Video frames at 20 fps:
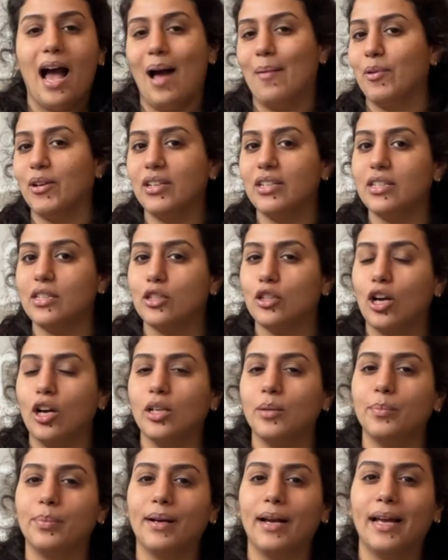I'm gonna
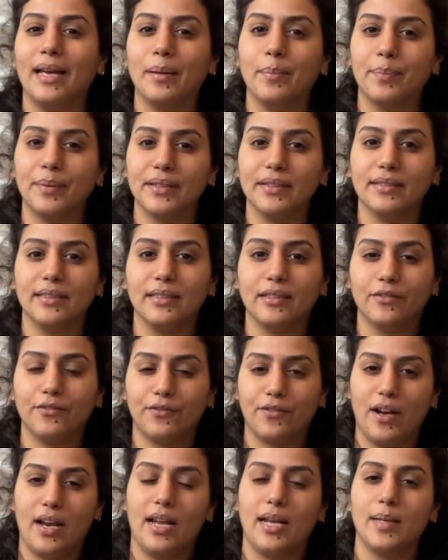start by building the
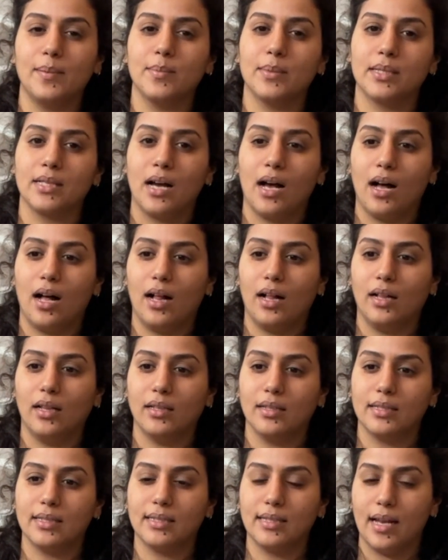frames.
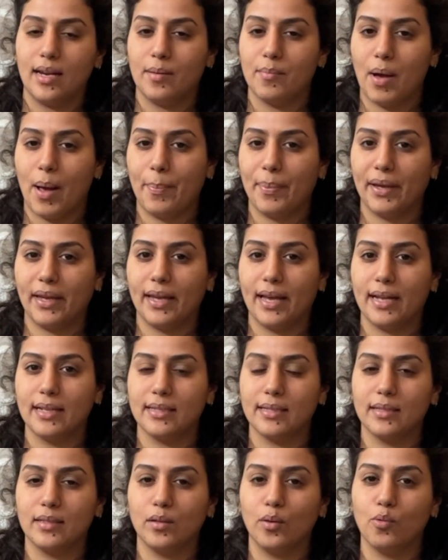I'll set them up
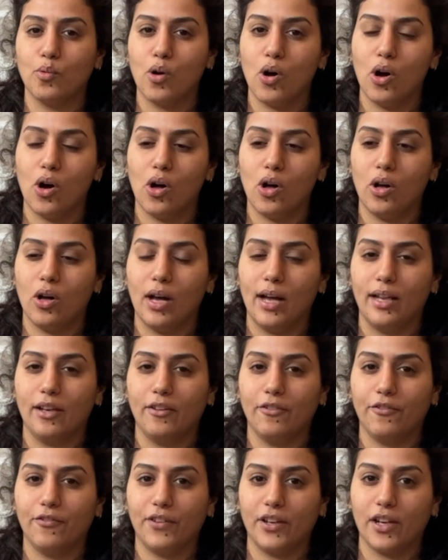against the wall
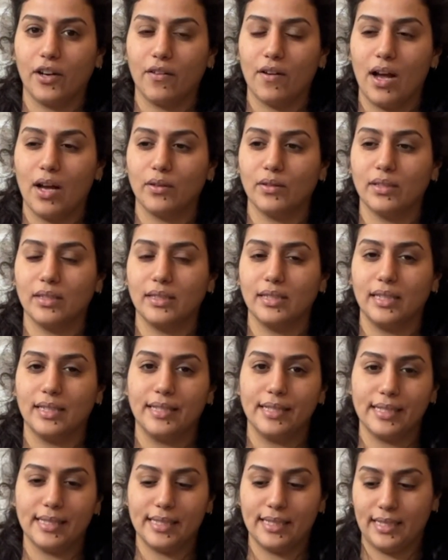and figure out the
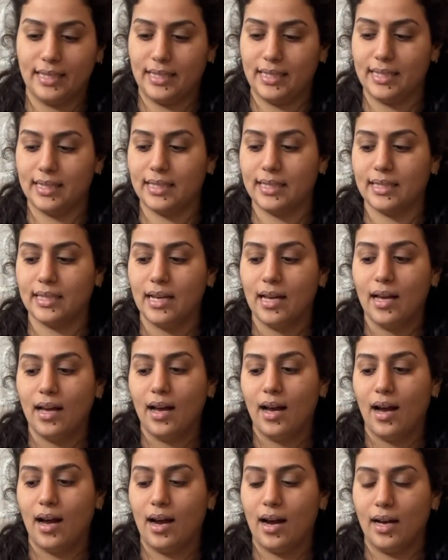distance
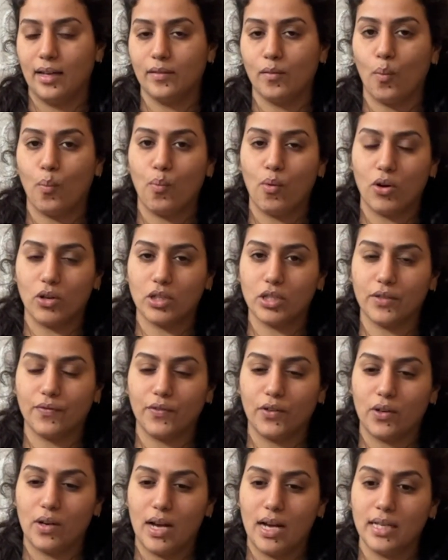that works
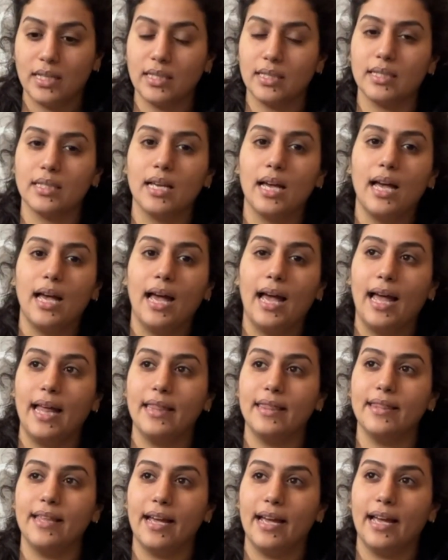for us.
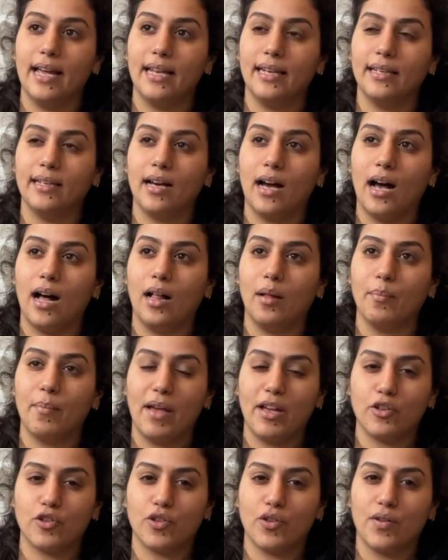And then I'll
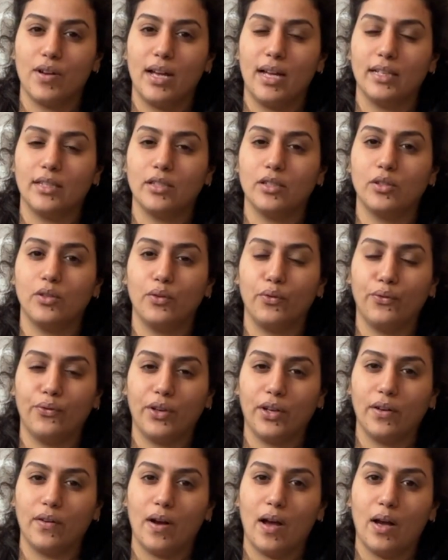measure it to
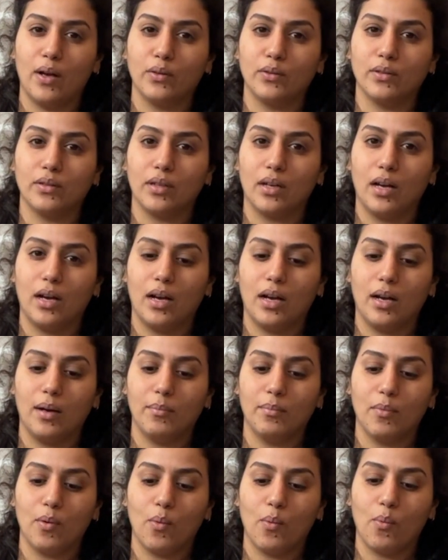figure out
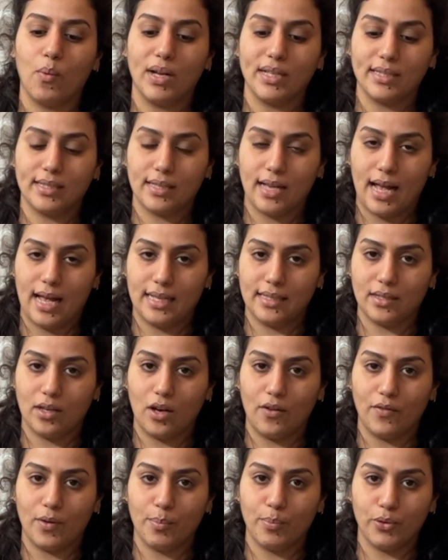what size
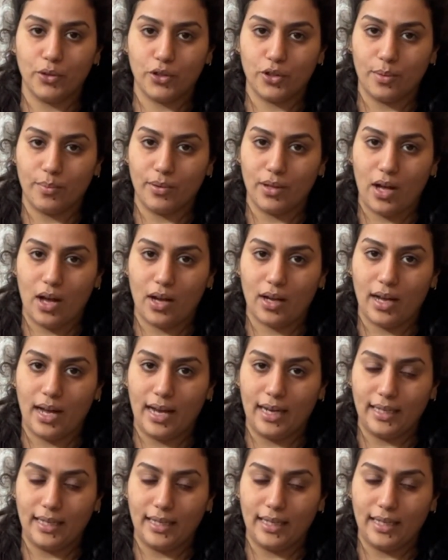of a butcher block I